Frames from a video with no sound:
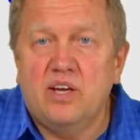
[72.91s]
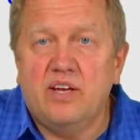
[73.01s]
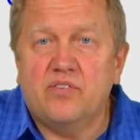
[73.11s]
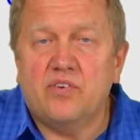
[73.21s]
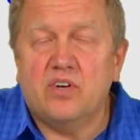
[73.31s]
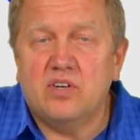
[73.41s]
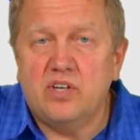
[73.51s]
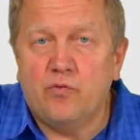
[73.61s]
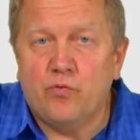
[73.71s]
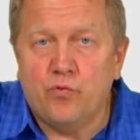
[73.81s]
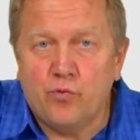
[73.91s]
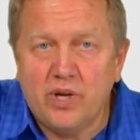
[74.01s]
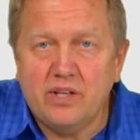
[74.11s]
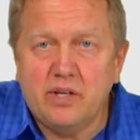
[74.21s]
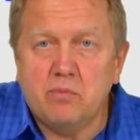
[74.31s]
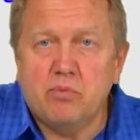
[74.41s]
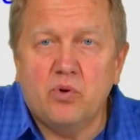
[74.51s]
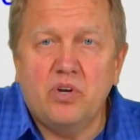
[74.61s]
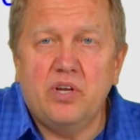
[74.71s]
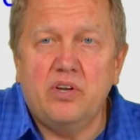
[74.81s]
It's really
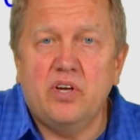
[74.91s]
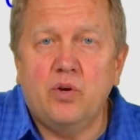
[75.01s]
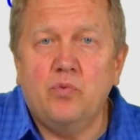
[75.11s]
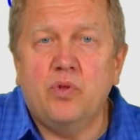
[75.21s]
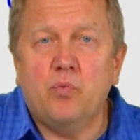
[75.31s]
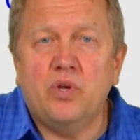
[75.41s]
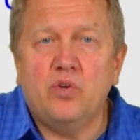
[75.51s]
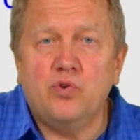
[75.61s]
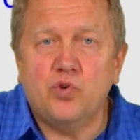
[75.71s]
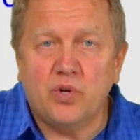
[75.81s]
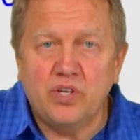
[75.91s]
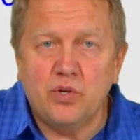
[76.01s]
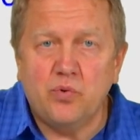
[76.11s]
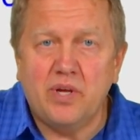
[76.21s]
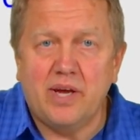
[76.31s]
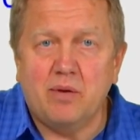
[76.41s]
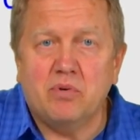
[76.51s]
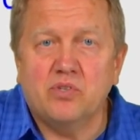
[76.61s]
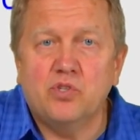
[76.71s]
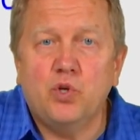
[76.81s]
important to note that when you join two tables,